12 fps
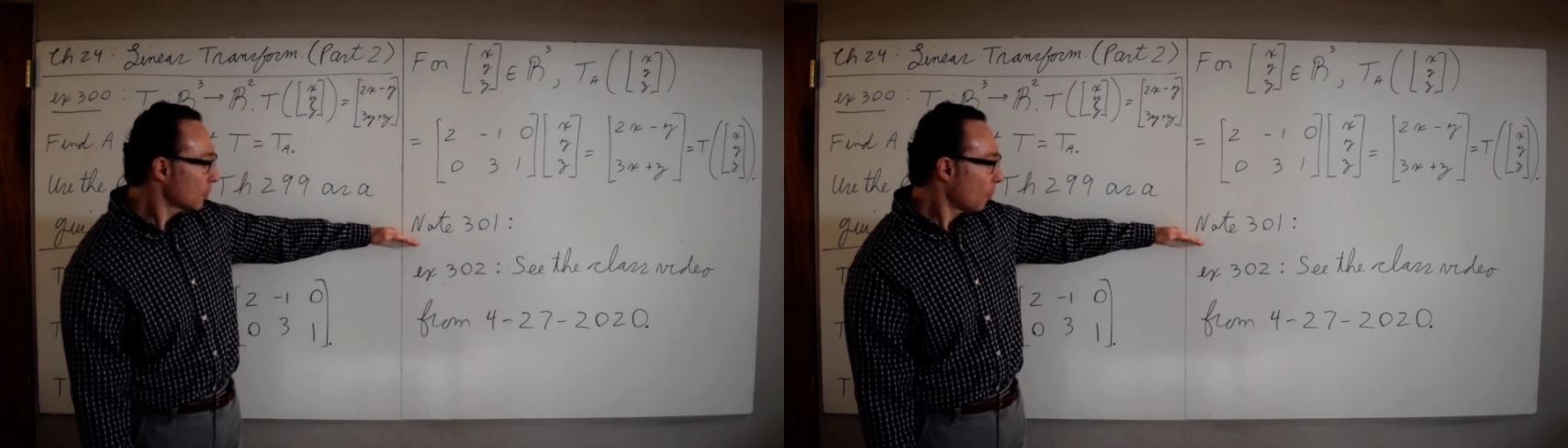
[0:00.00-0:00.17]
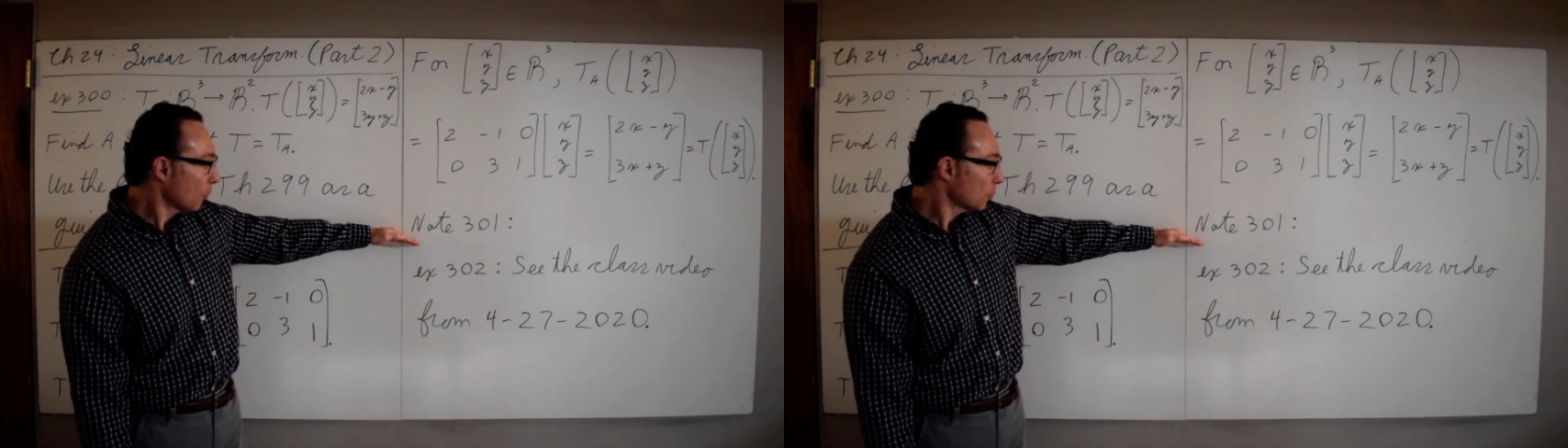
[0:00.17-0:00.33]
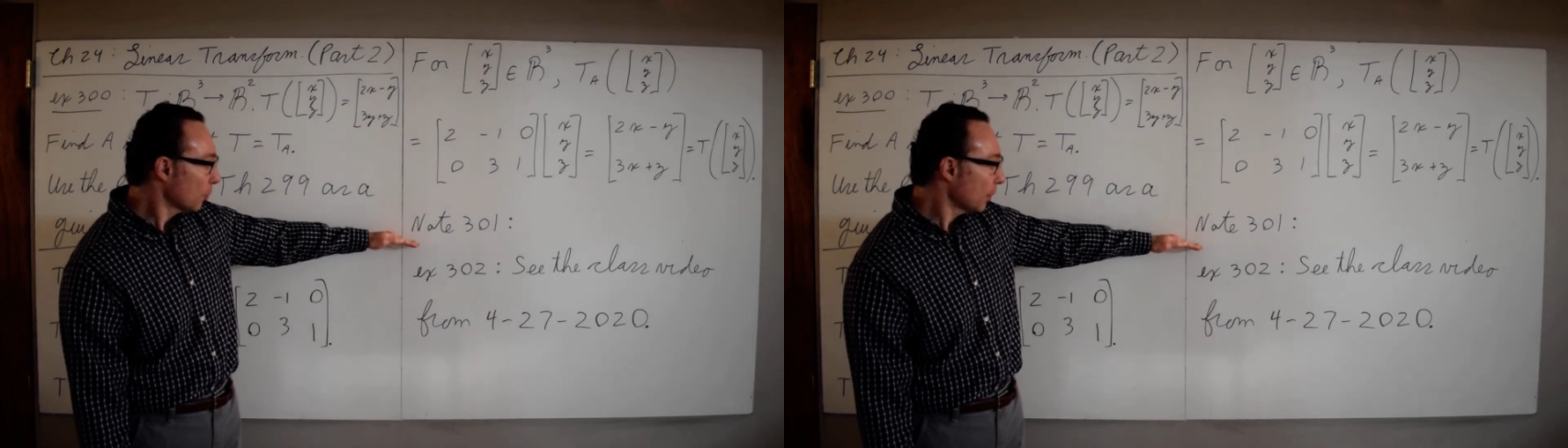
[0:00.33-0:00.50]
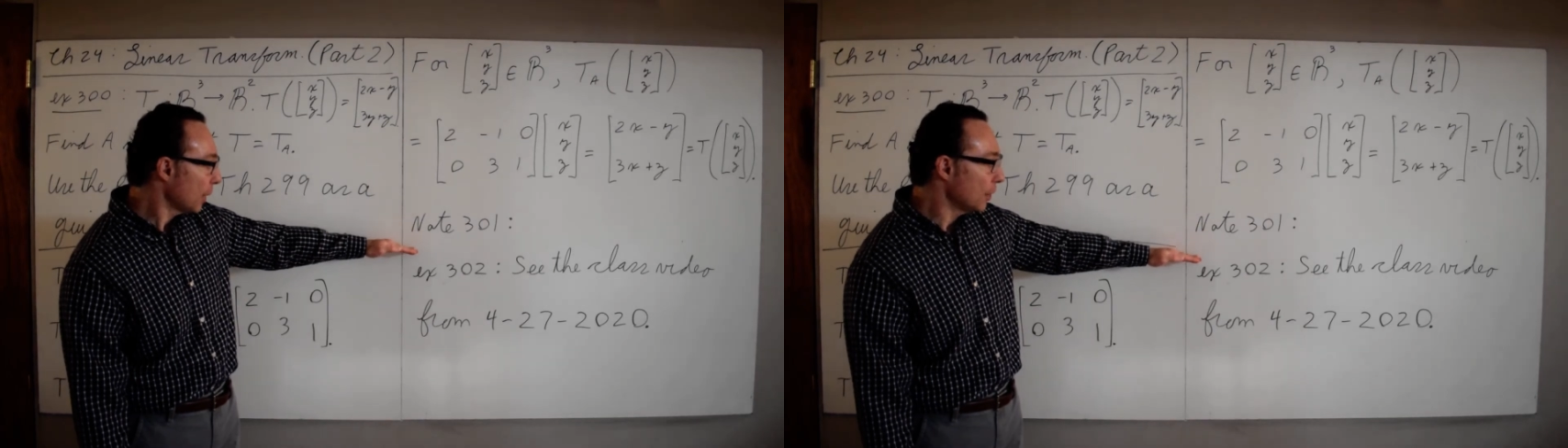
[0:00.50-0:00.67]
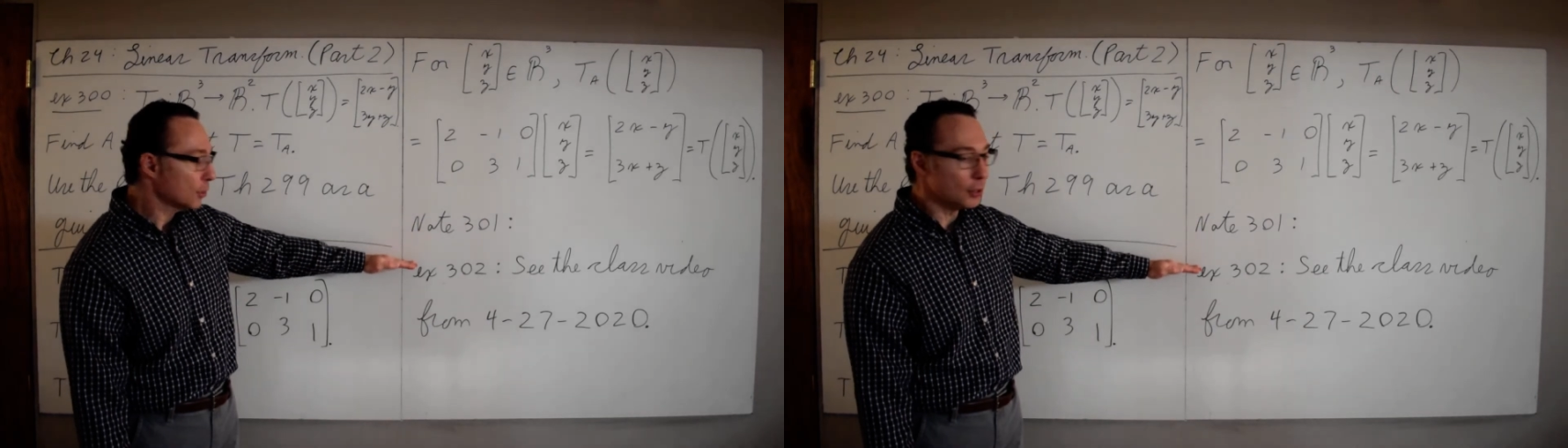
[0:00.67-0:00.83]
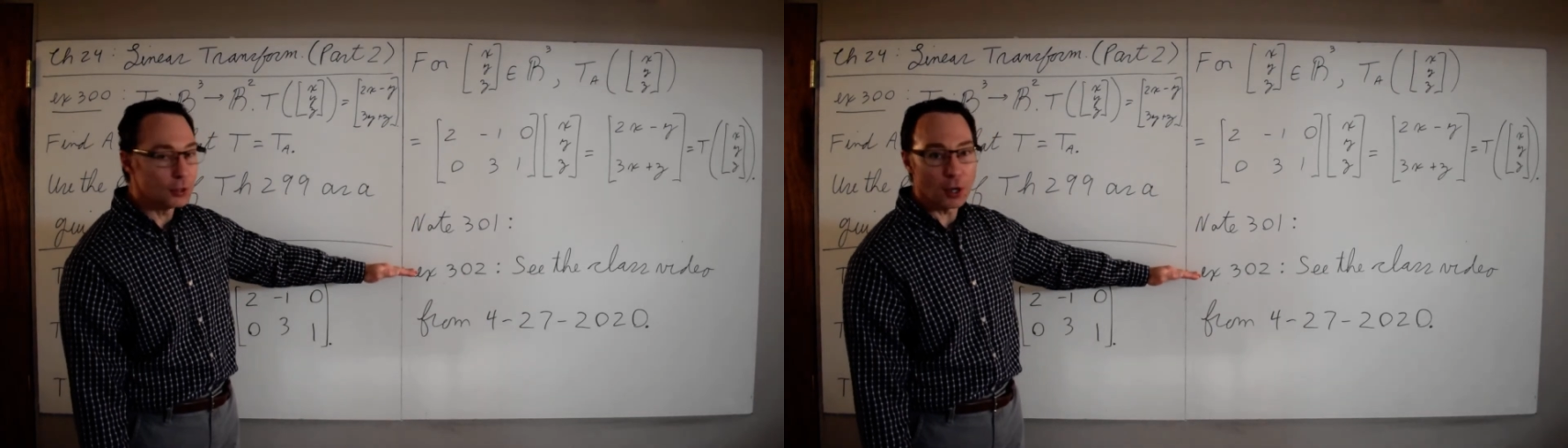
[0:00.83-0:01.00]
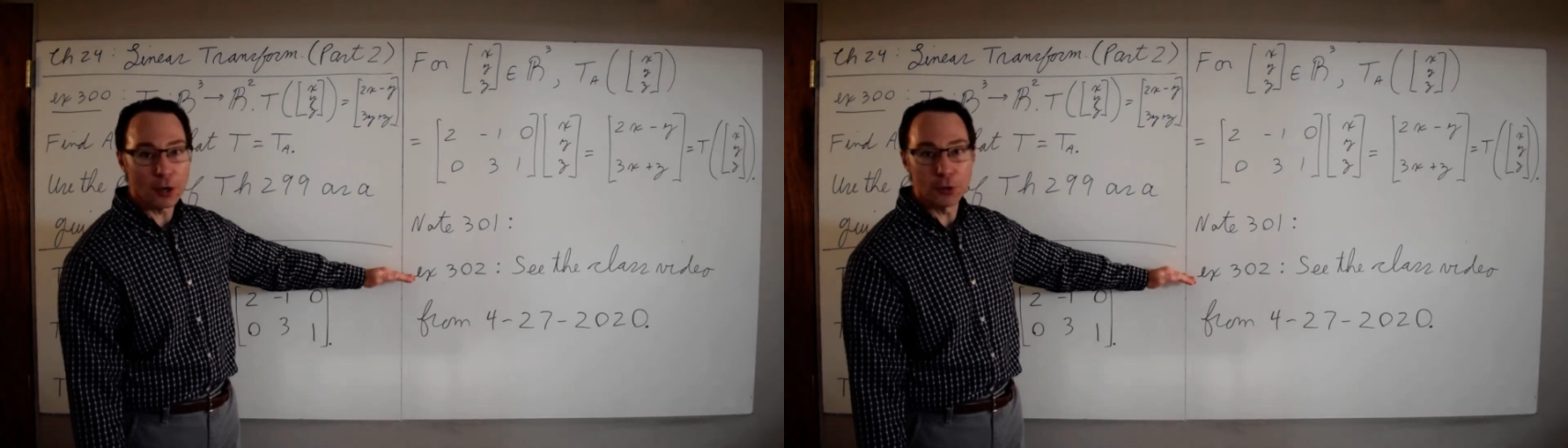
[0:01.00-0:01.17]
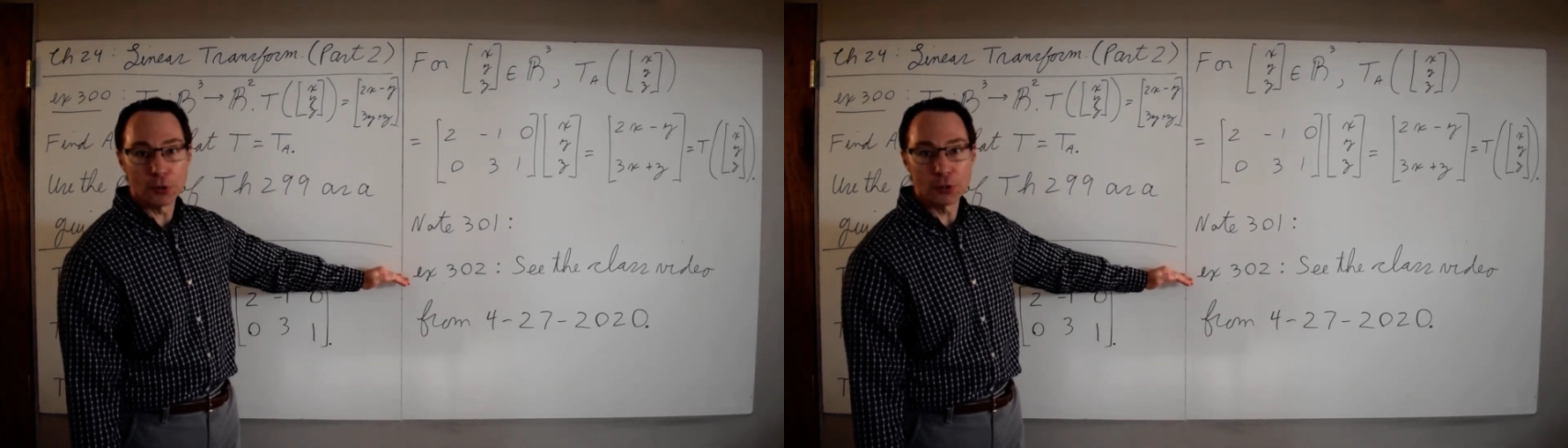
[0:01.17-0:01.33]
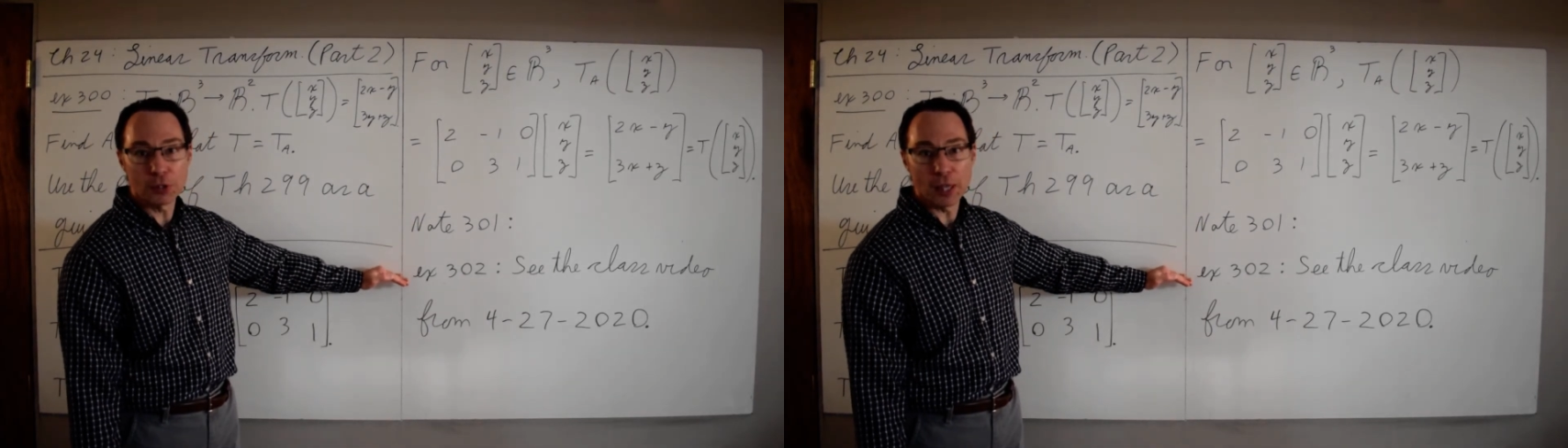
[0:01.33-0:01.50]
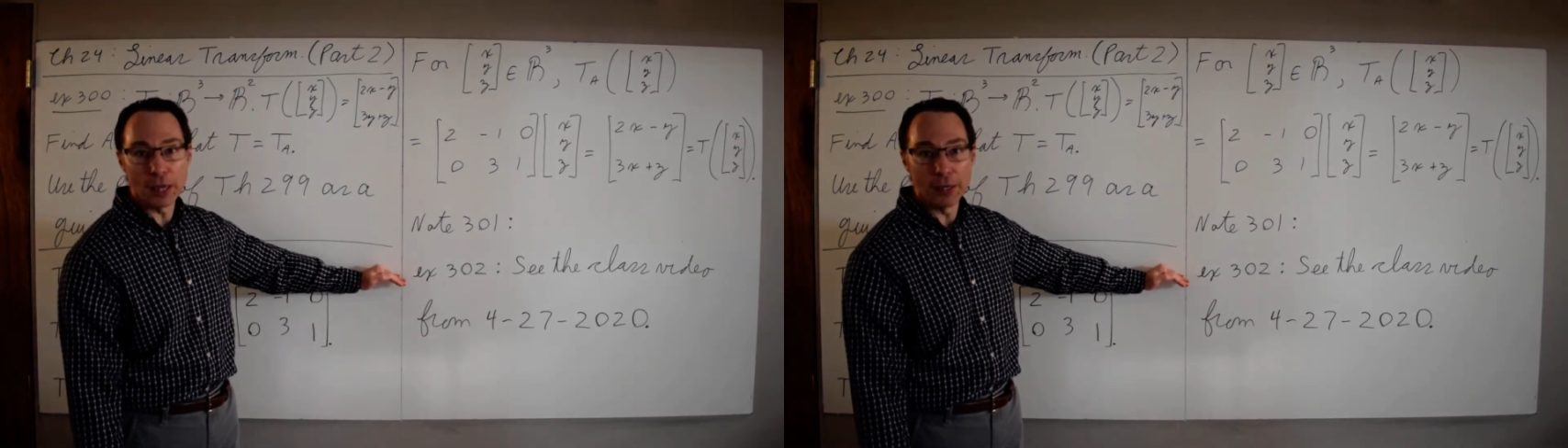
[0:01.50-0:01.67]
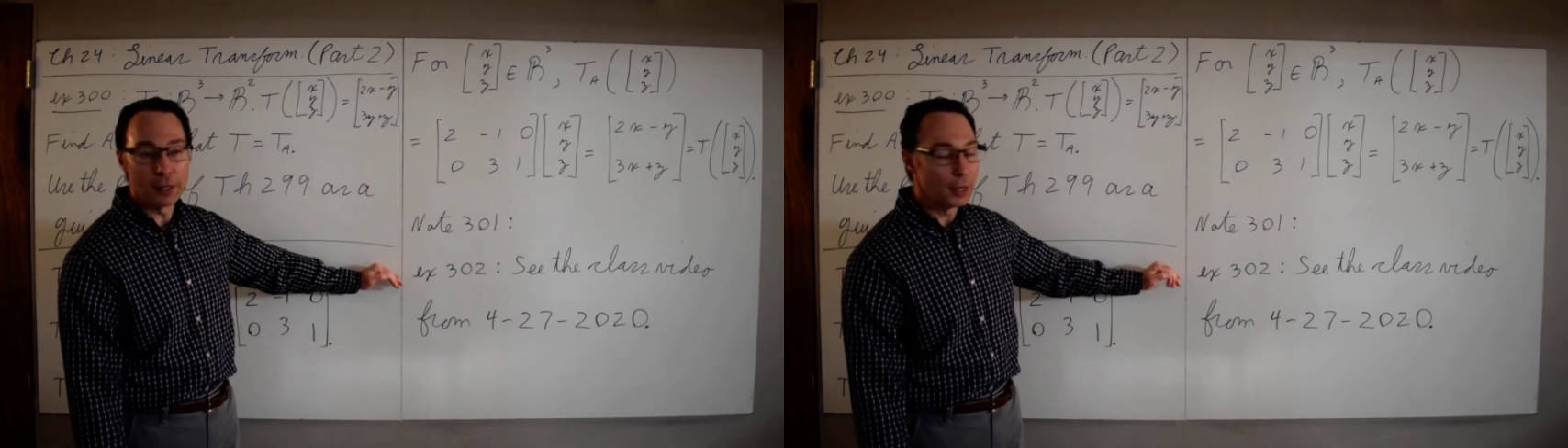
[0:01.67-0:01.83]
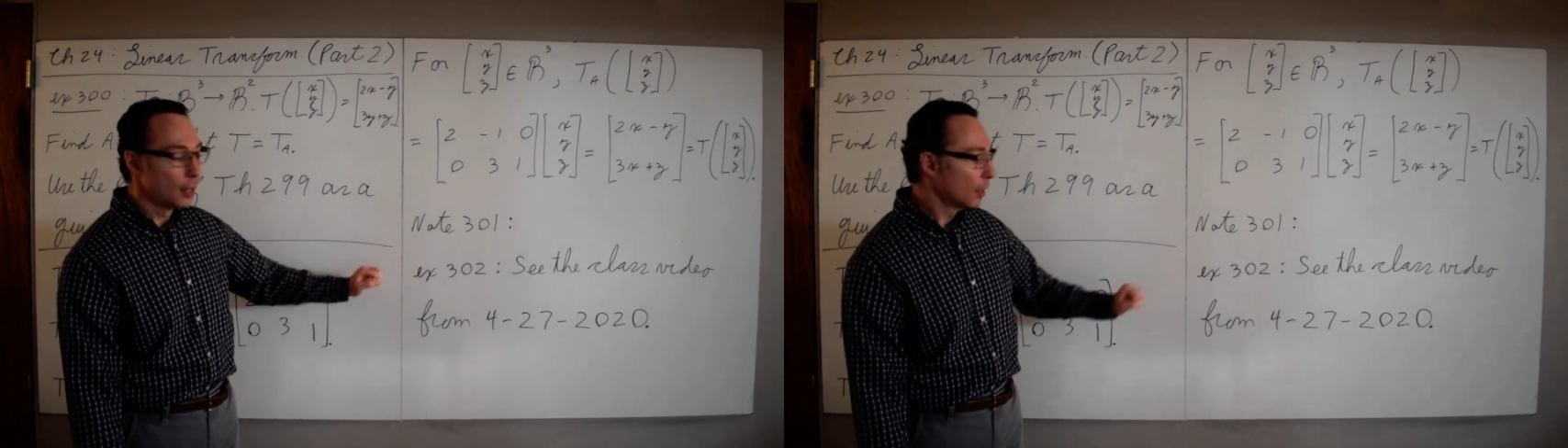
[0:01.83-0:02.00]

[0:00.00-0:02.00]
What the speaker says: multiplication to understand